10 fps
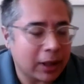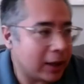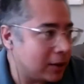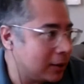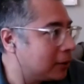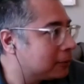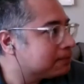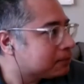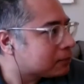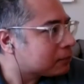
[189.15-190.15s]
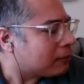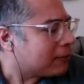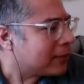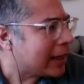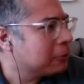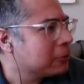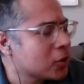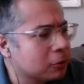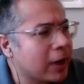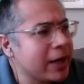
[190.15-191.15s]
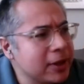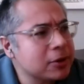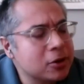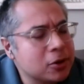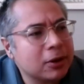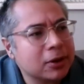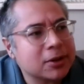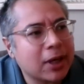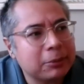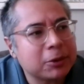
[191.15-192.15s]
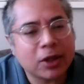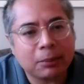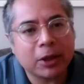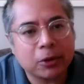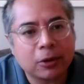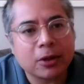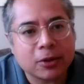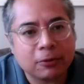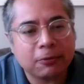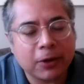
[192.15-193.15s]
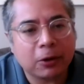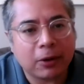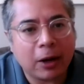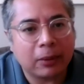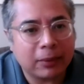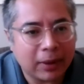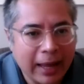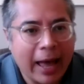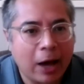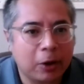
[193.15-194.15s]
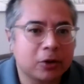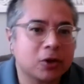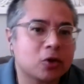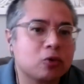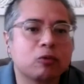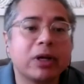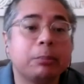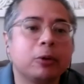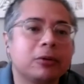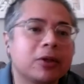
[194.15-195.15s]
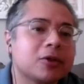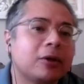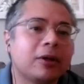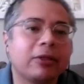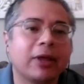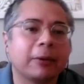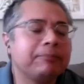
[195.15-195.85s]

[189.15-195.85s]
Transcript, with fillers: And it was the right thing to do at the time to shut my doors and figure out how to just reboot this whole thing.